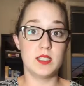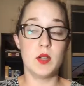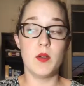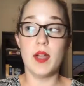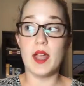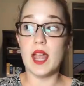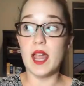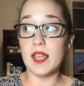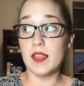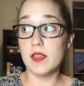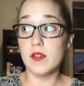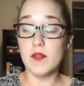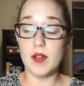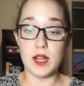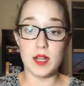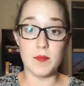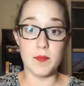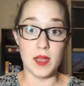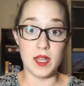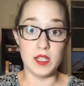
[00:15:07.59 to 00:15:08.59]
So I highly
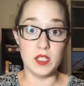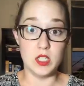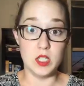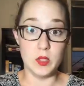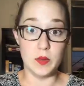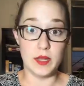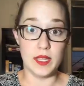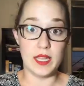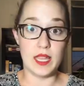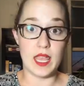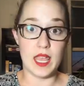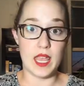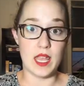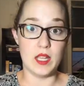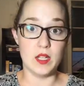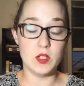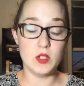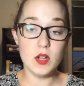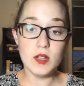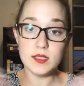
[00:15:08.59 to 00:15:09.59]
recommend doing
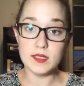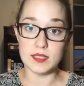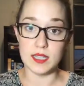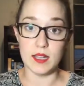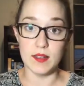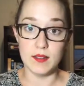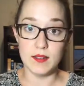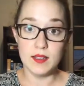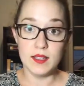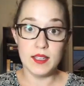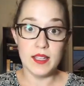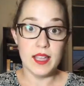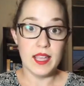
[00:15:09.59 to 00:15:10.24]
a trunk sale